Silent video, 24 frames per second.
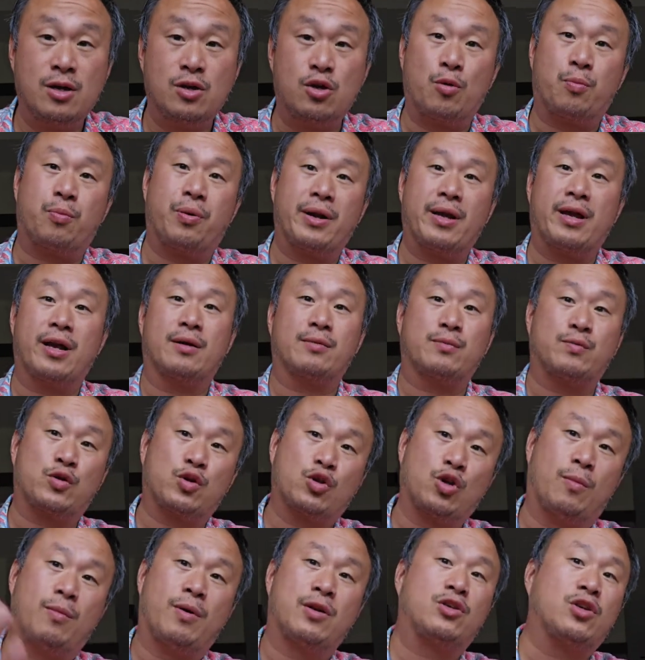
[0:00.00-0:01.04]
You're putting up
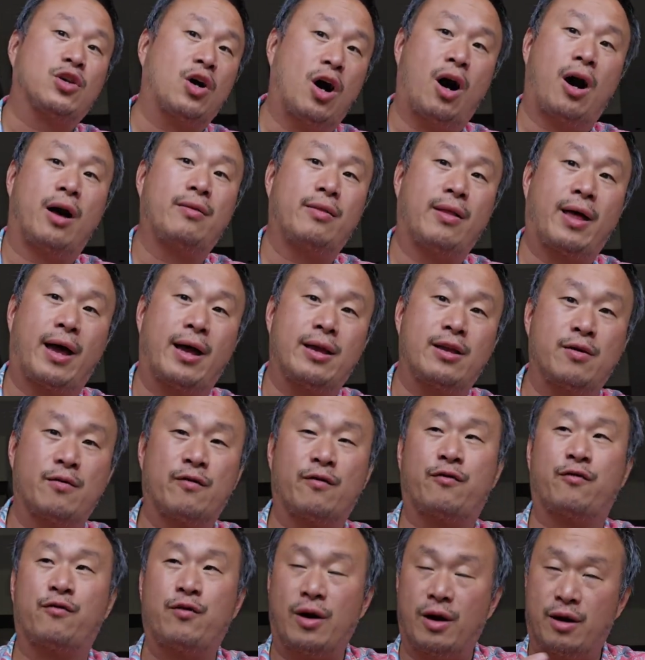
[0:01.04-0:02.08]
so much online, you
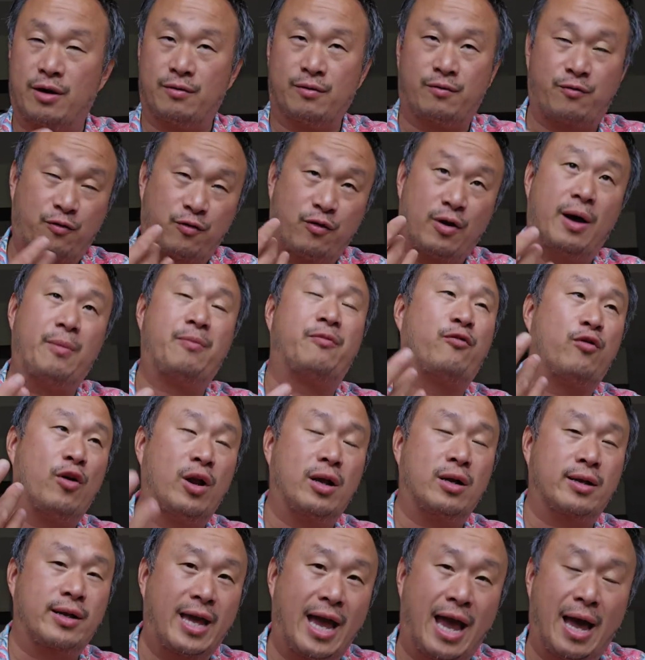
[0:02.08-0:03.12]
know,
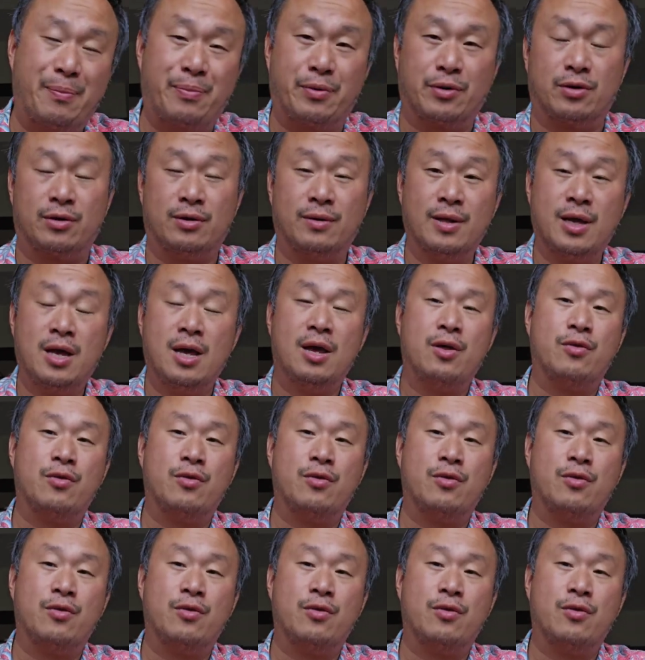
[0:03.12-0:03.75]
upfront capital.